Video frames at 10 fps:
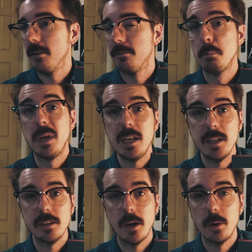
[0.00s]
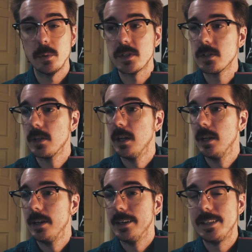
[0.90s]
meeting notes,
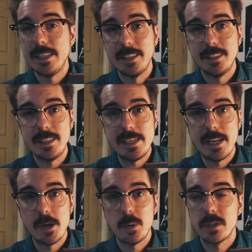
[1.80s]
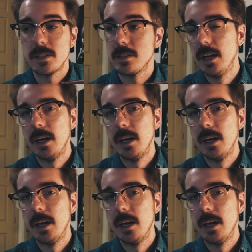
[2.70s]
D&D notes,